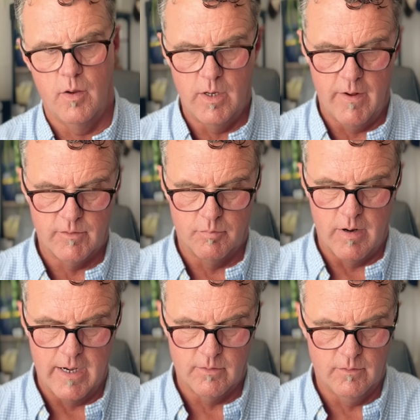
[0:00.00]
They would have to
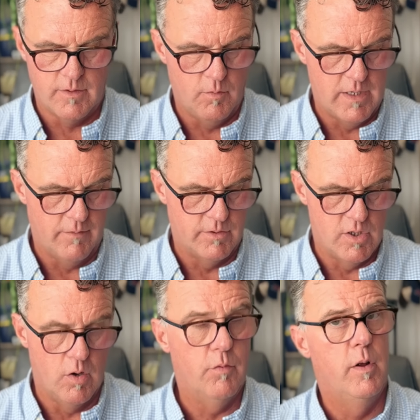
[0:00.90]
practice, they would have to
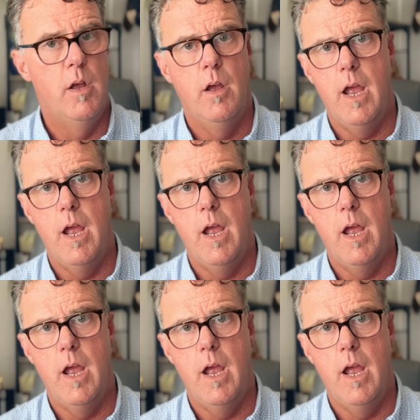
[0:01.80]
know